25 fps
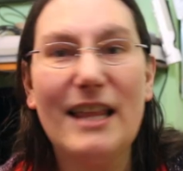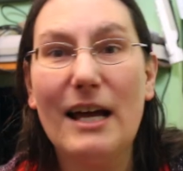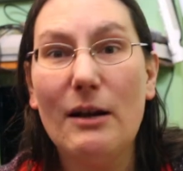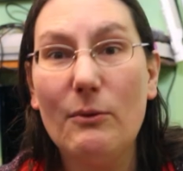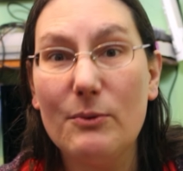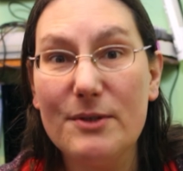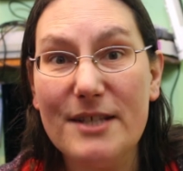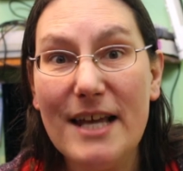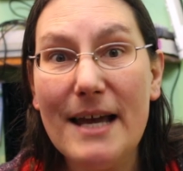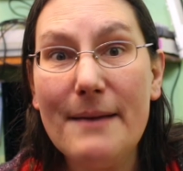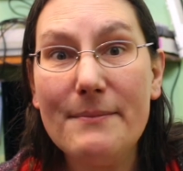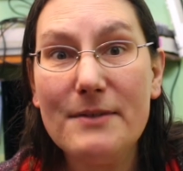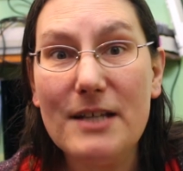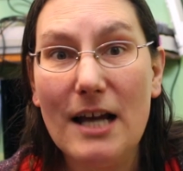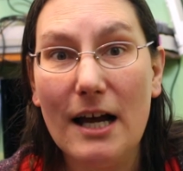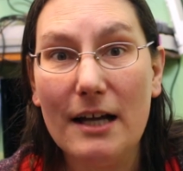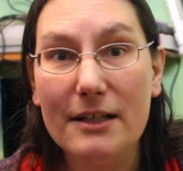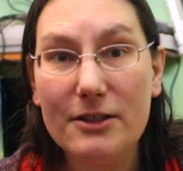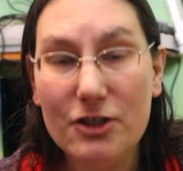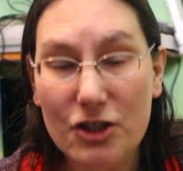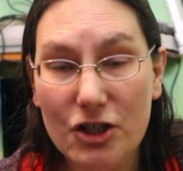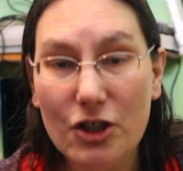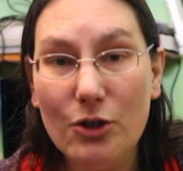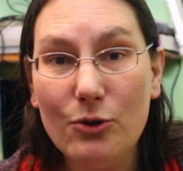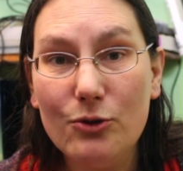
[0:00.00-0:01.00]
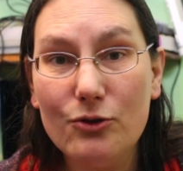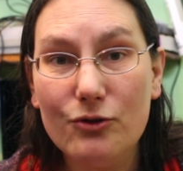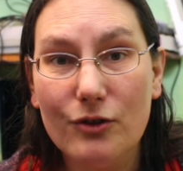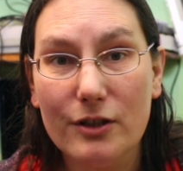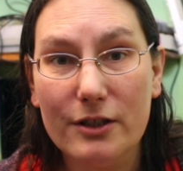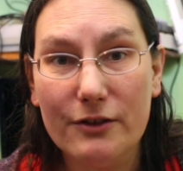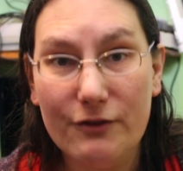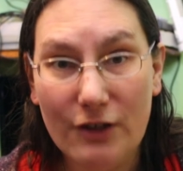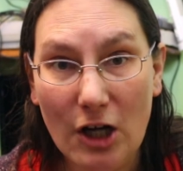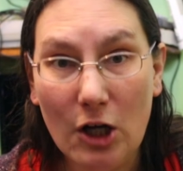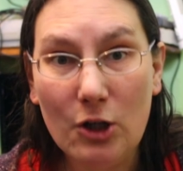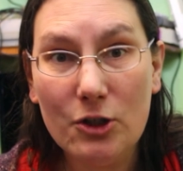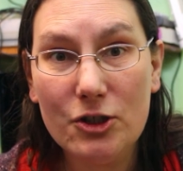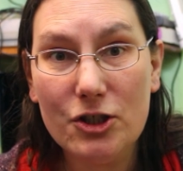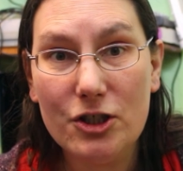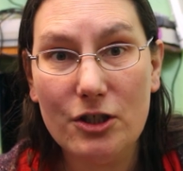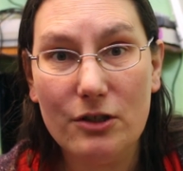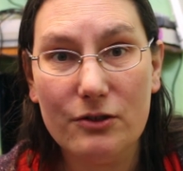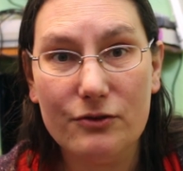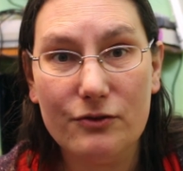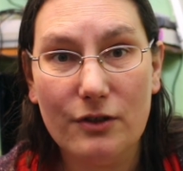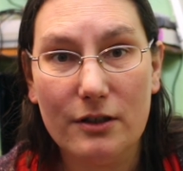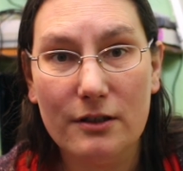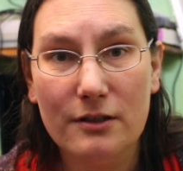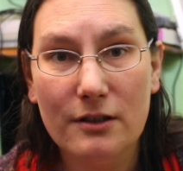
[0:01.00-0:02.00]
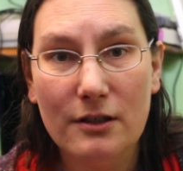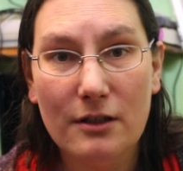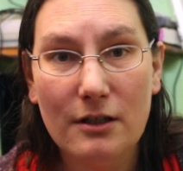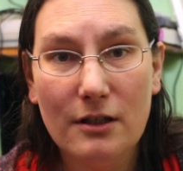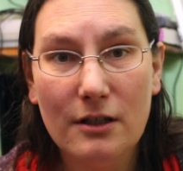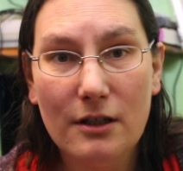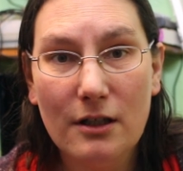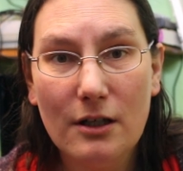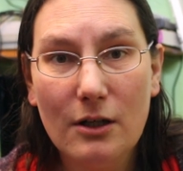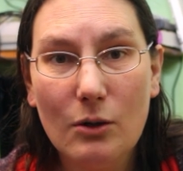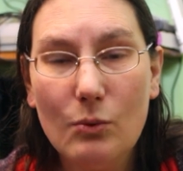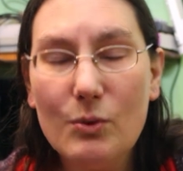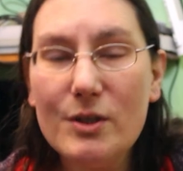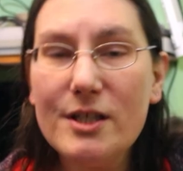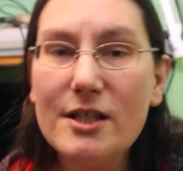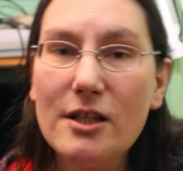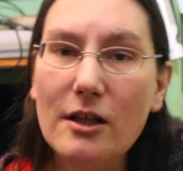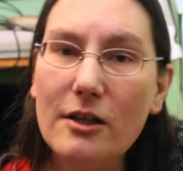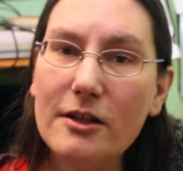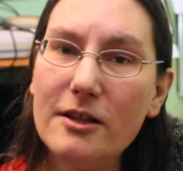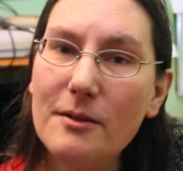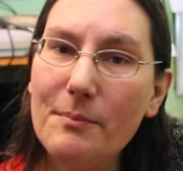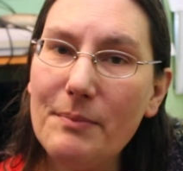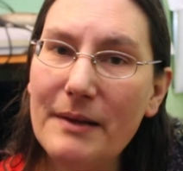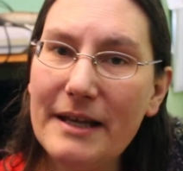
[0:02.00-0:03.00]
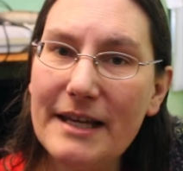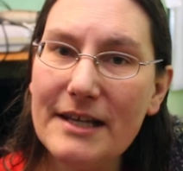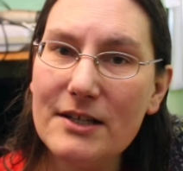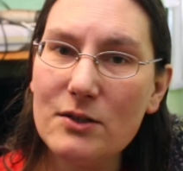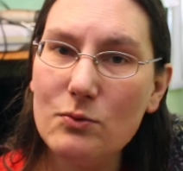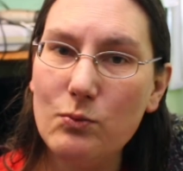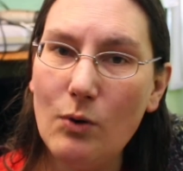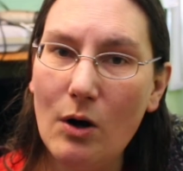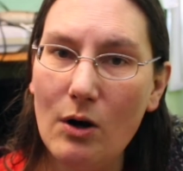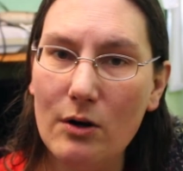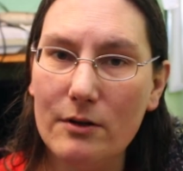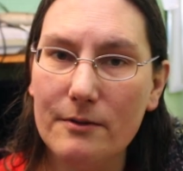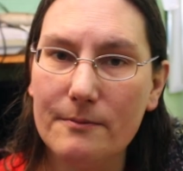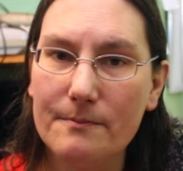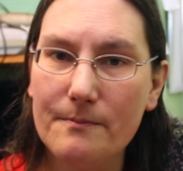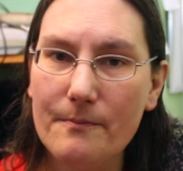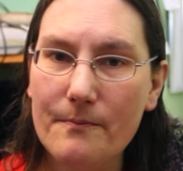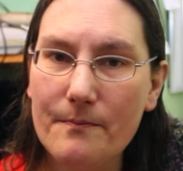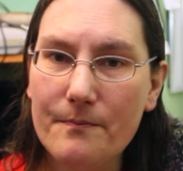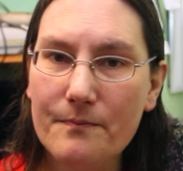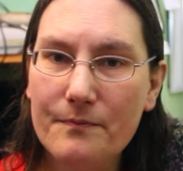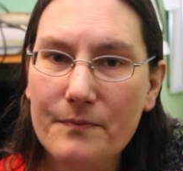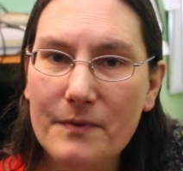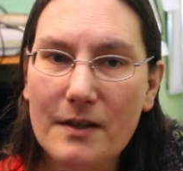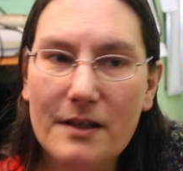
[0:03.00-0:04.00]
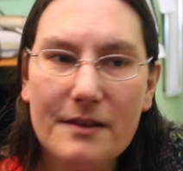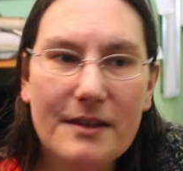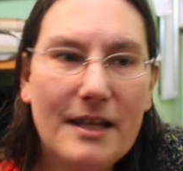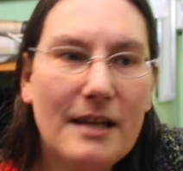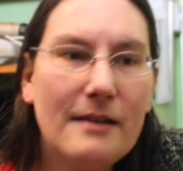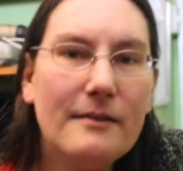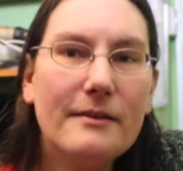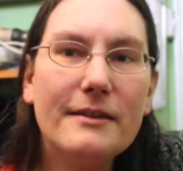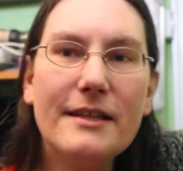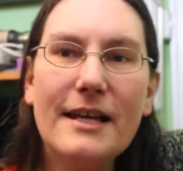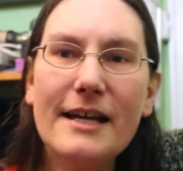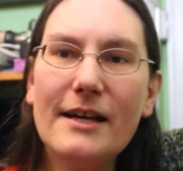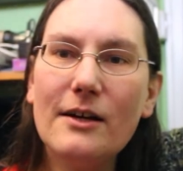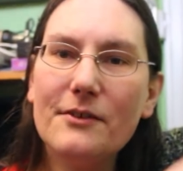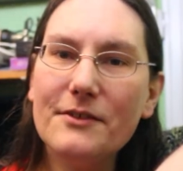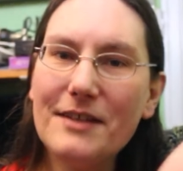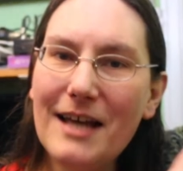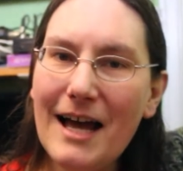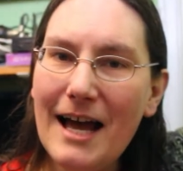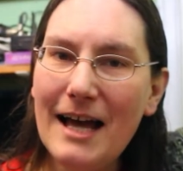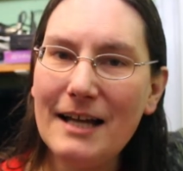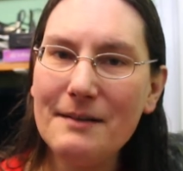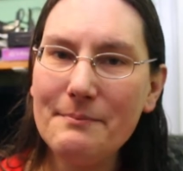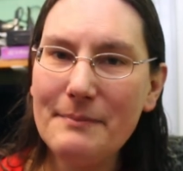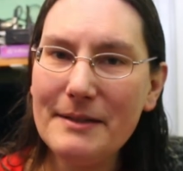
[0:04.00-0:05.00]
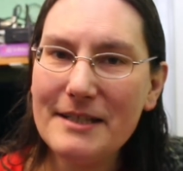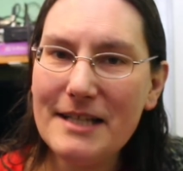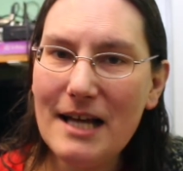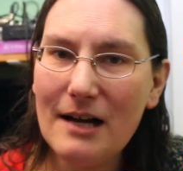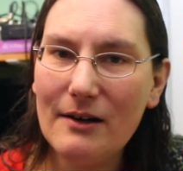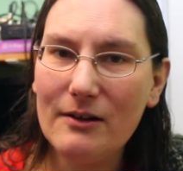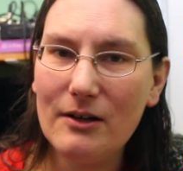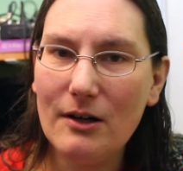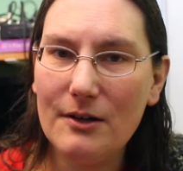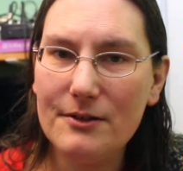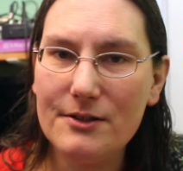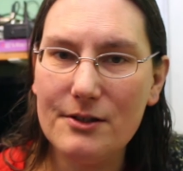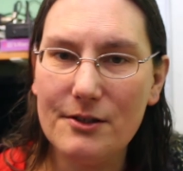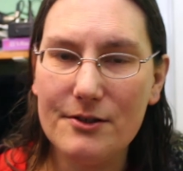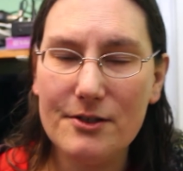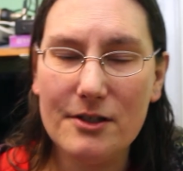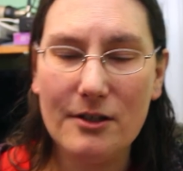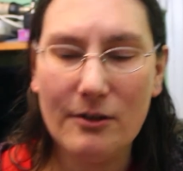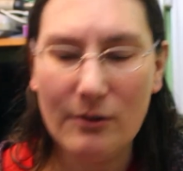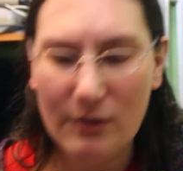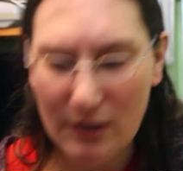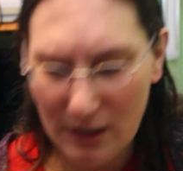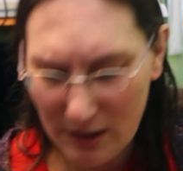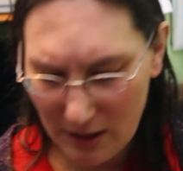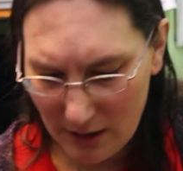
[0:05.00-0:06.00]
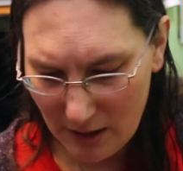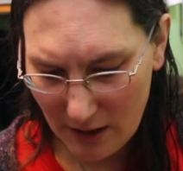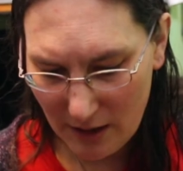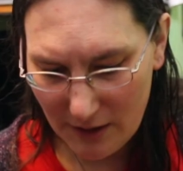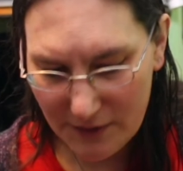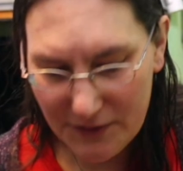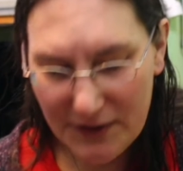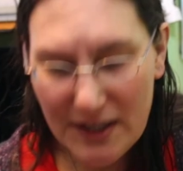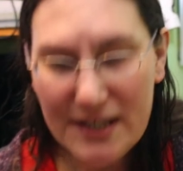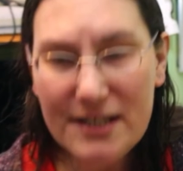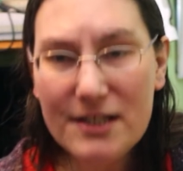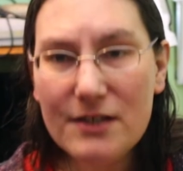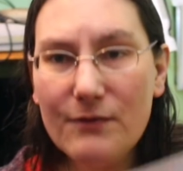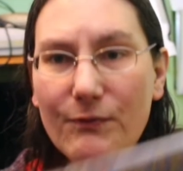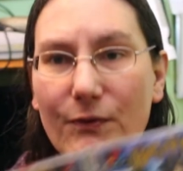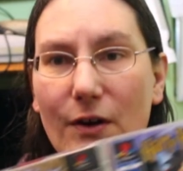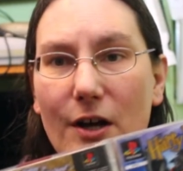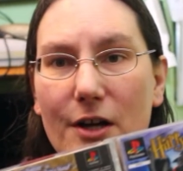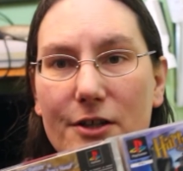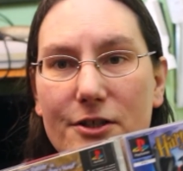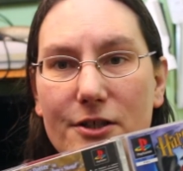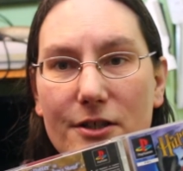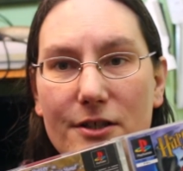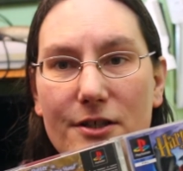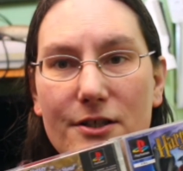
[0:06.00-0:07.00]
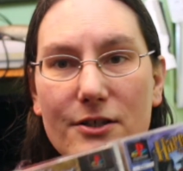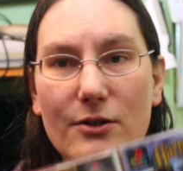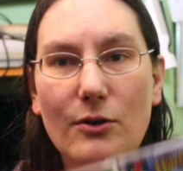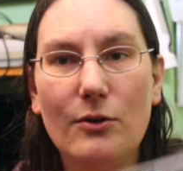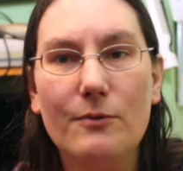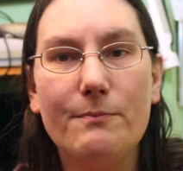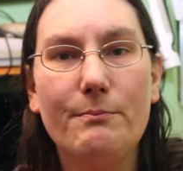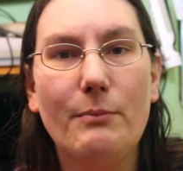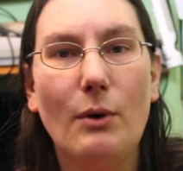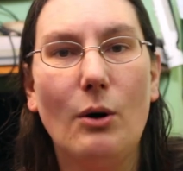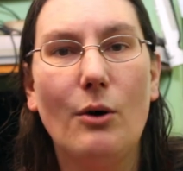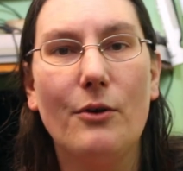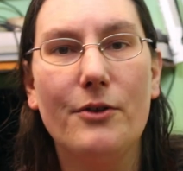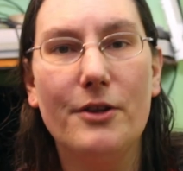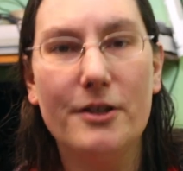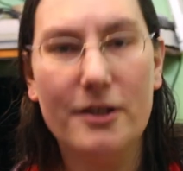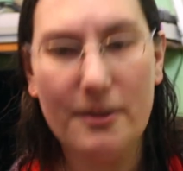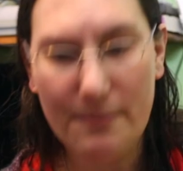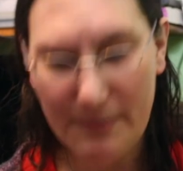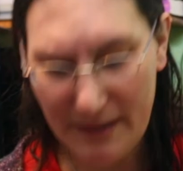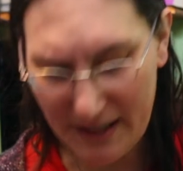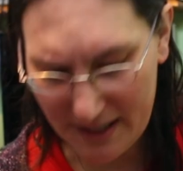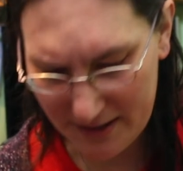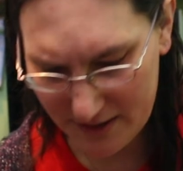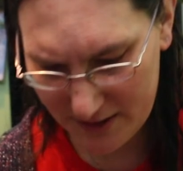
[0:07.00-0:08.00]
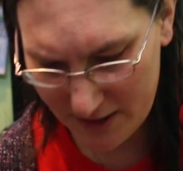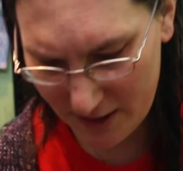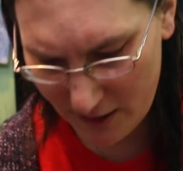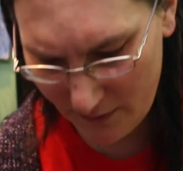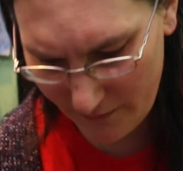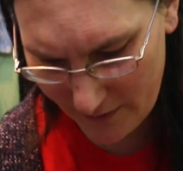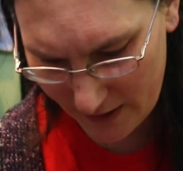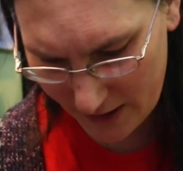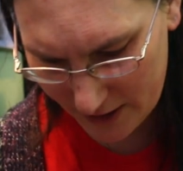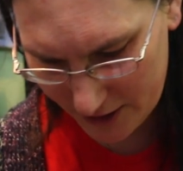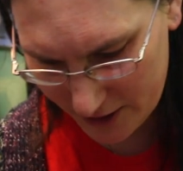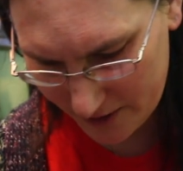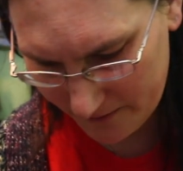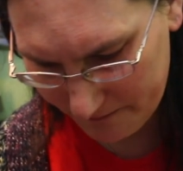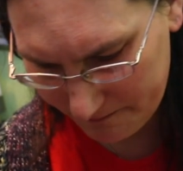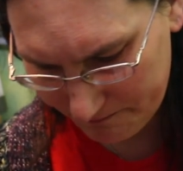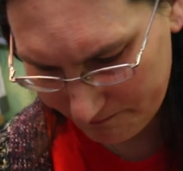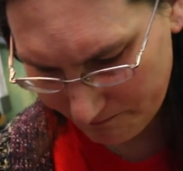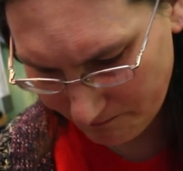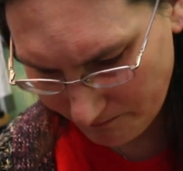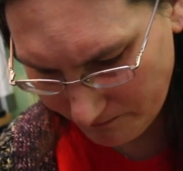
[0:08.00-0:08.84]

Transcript: was aimed at, children, young children, were still on the PS1. They got the hand-me-down console, so this version sold more than the PS2 version.